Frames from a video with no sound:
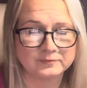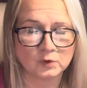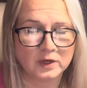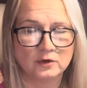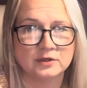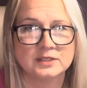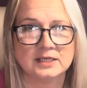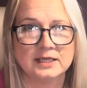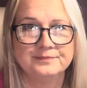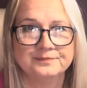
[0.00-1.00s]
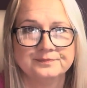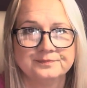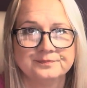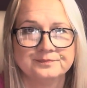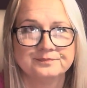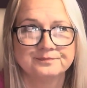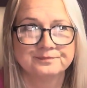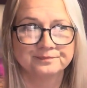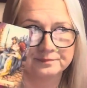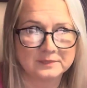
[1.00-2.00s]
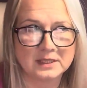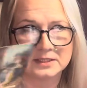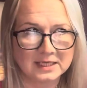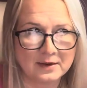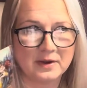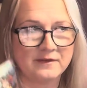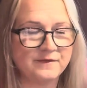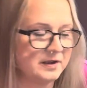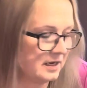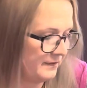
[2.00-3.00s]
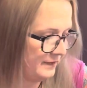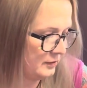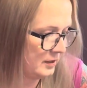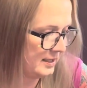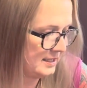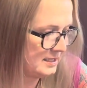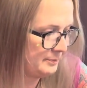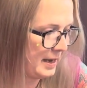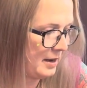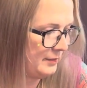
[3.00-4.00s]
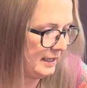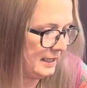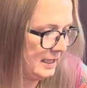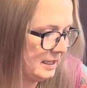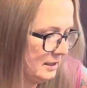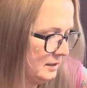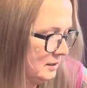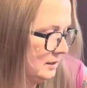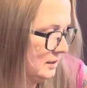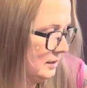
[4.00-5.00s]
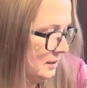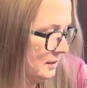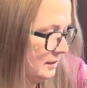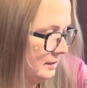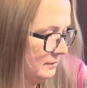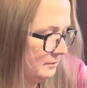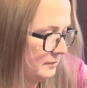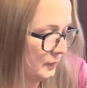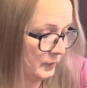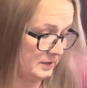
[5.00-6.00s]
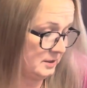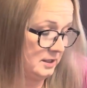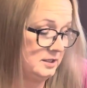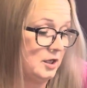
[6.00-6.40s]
Quite honestly. That's how I feel. I feel like this power here, it's